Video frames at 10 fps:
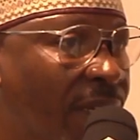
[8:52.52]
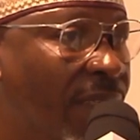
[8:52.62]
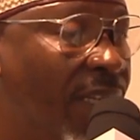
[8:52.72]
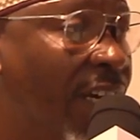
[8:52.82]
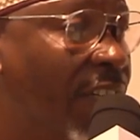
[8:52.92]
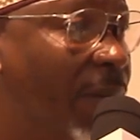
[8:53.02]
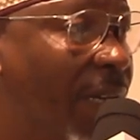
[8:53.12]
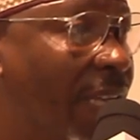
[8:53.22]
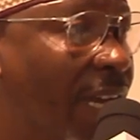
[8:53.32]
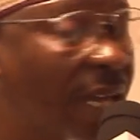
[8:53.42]
They
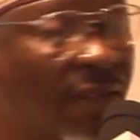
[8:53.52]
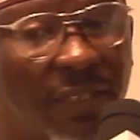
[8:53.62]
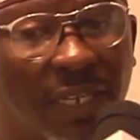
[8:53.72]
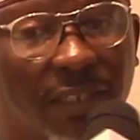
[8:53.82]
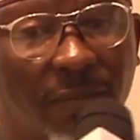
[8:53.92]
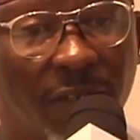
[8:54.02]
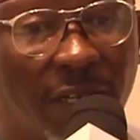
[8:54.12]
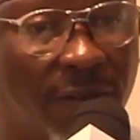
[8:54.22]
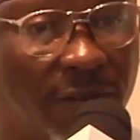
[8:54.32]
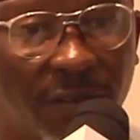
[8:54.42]
respect accountants more
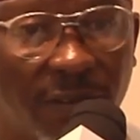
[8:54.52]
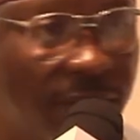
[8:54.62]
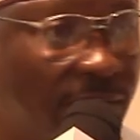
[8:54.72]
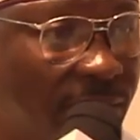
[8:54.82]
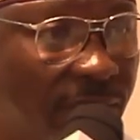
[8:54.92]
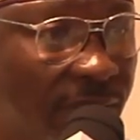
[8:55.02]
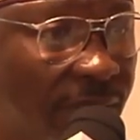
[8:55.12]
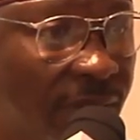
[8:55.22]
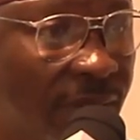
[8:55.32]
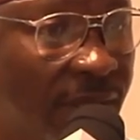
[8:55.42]
than us.
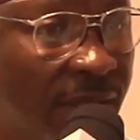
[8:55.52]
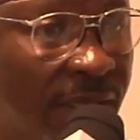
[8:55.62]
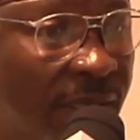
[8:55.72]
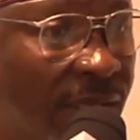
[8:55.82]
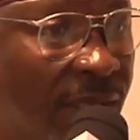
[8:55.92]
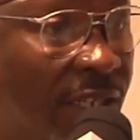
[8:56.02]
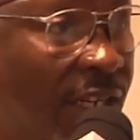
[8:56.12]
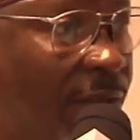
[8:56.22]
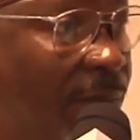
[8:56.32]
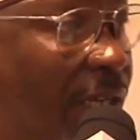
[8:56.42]
They
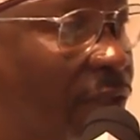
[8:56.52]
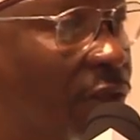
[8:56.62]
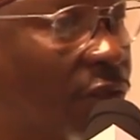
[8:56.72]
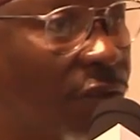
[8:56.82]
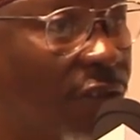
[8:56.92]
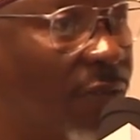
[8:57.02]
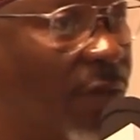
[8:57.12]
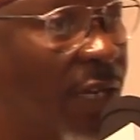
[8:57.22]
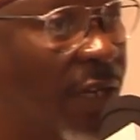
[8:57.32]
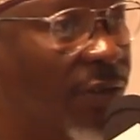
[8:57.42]
respect doctors
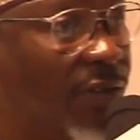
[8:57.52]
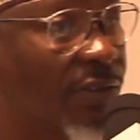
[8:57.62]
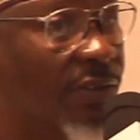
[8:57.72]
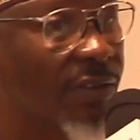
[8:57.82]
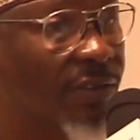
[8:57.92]
more than us.